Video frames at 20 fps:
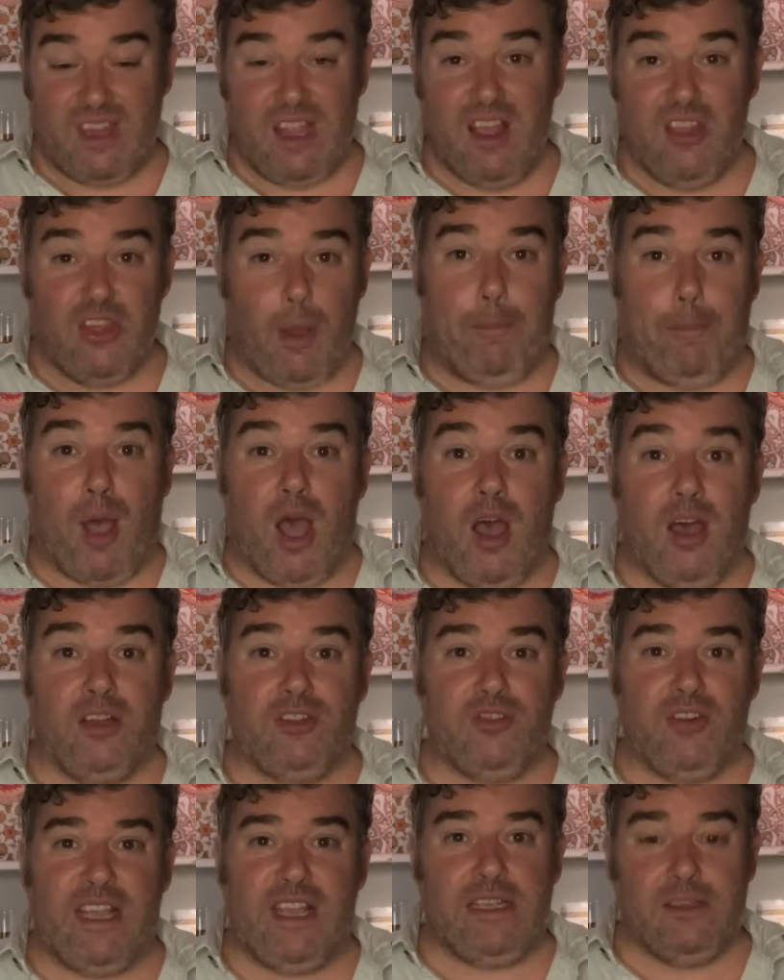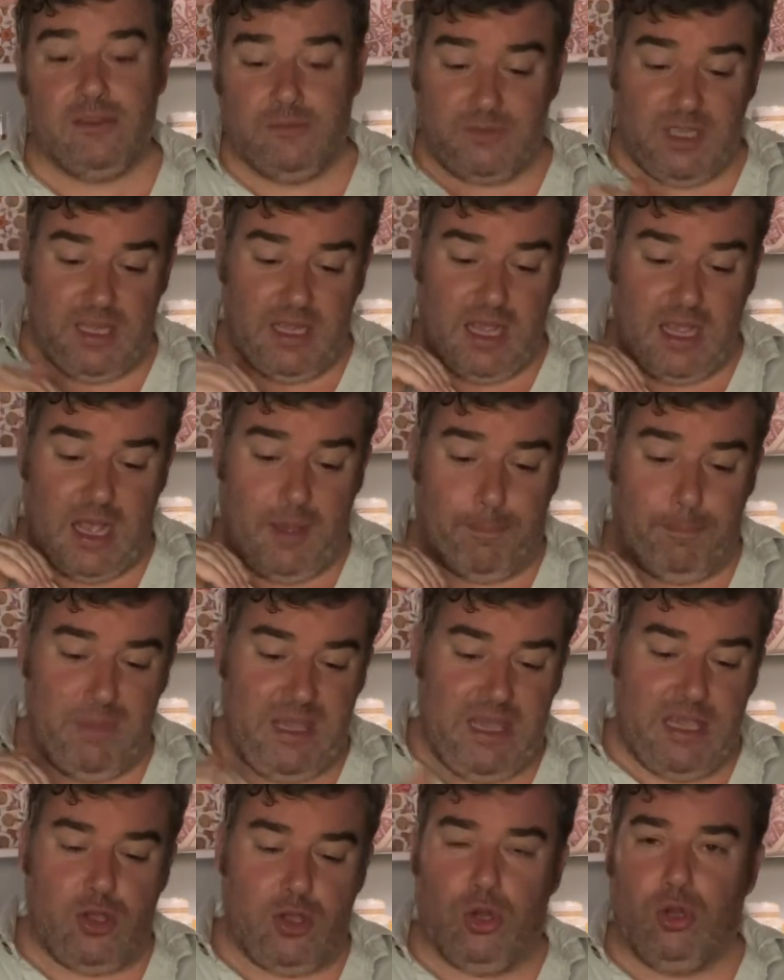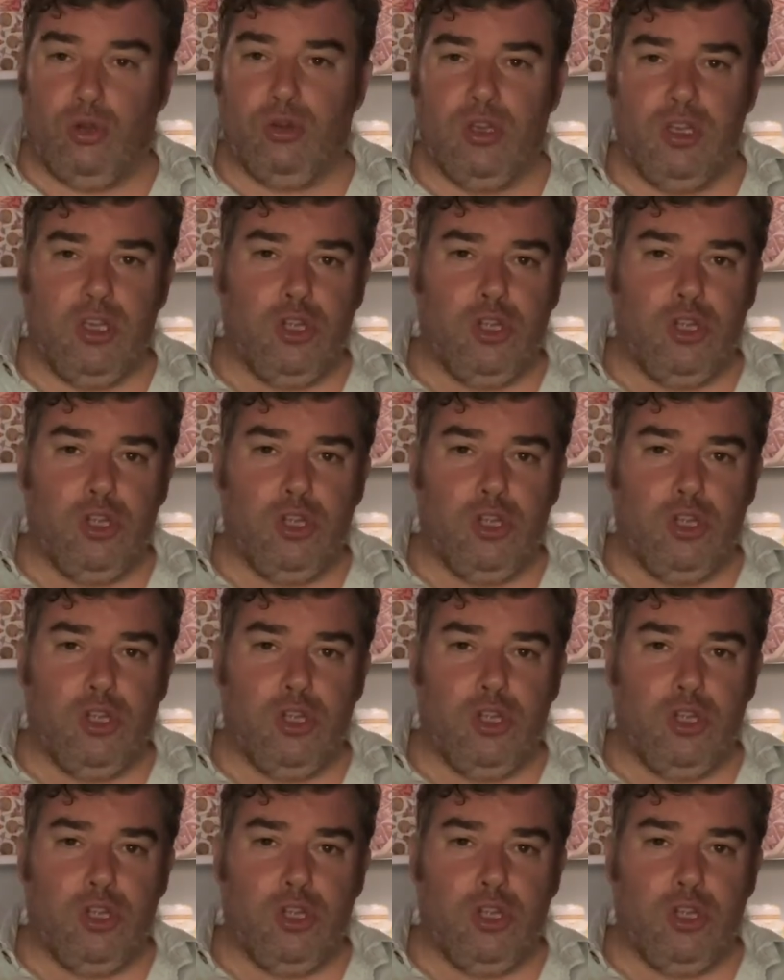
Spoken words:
The Padre, amigo,